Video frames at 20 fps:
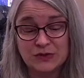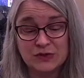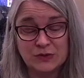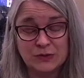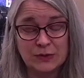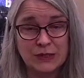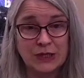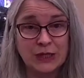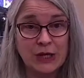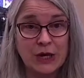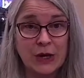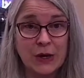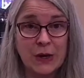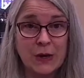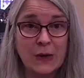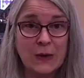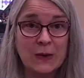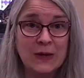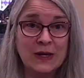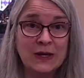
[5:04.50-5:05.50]
usually
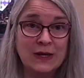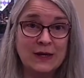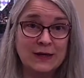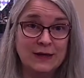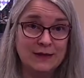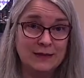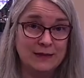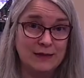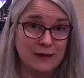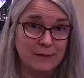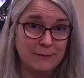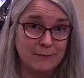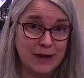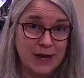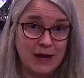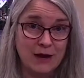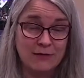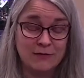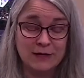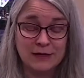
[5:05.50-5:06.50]
go, the
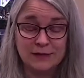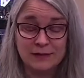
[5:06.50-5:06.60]
amount